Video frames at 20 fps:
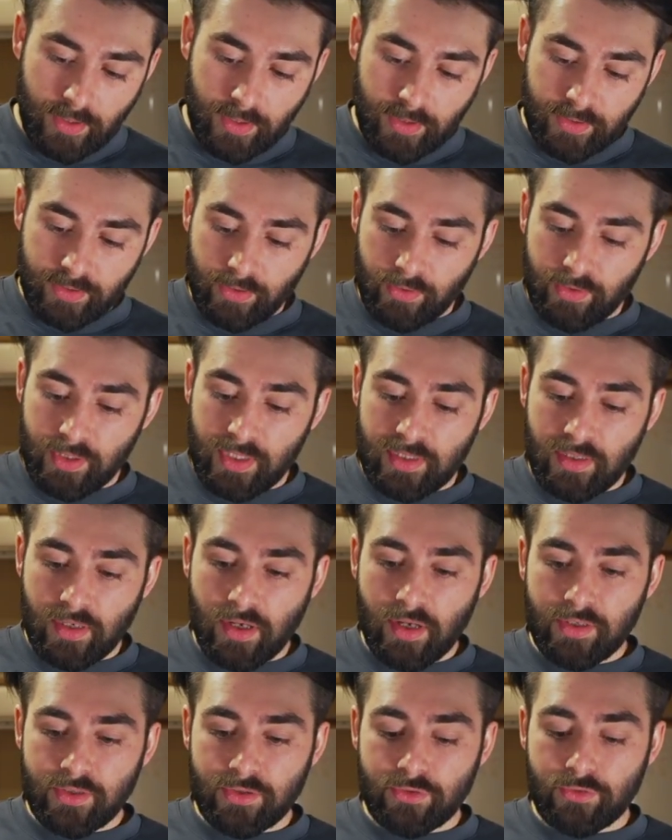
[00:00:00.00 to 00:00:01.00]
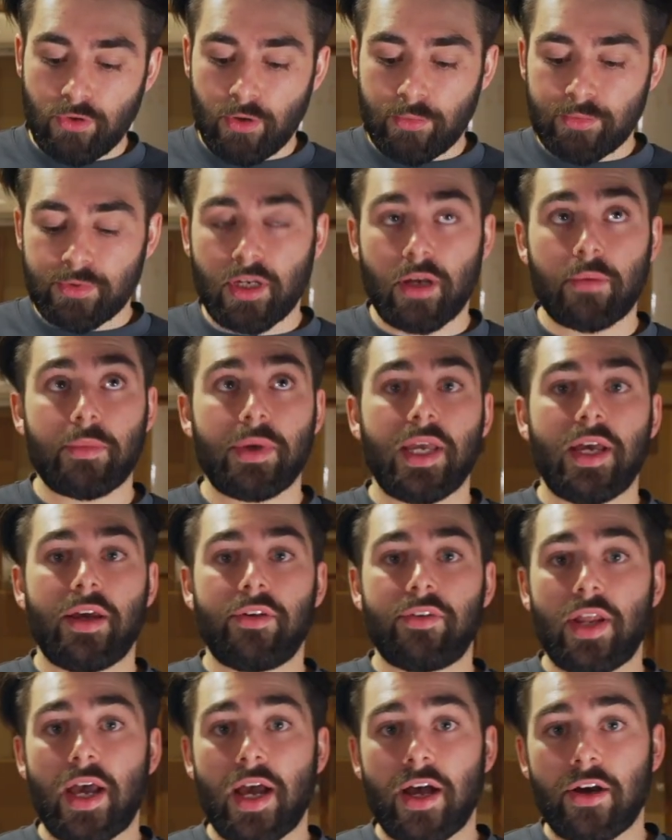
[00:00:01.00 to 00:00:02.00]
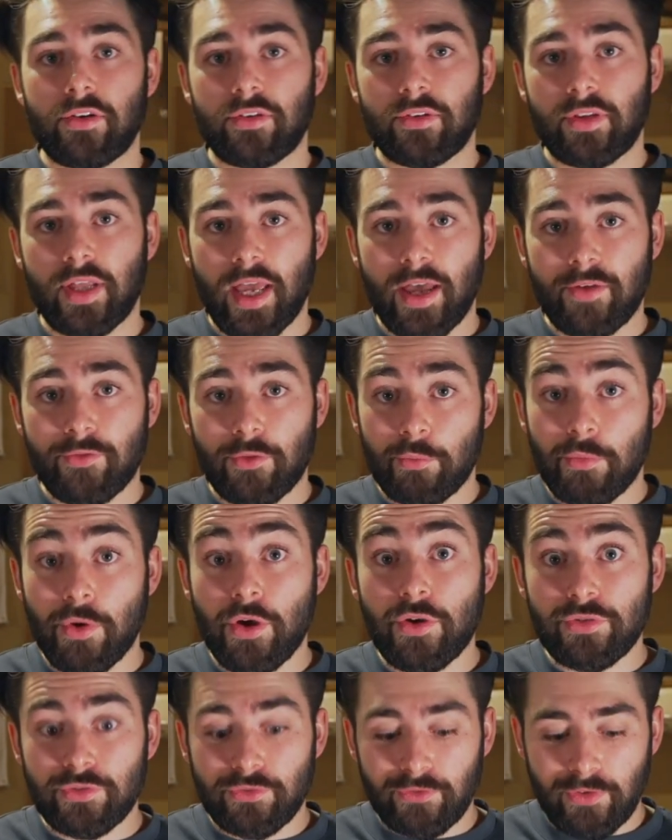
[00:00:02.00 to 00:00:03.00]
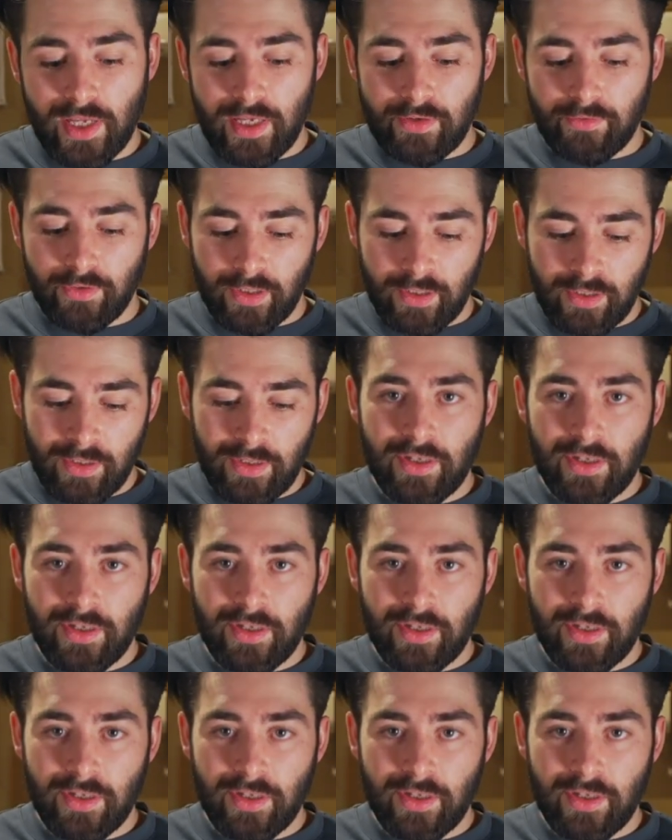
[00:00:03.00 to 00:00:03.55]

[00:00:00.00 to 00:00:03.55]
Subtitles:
So in these last drops coming out now, they have the most flavour.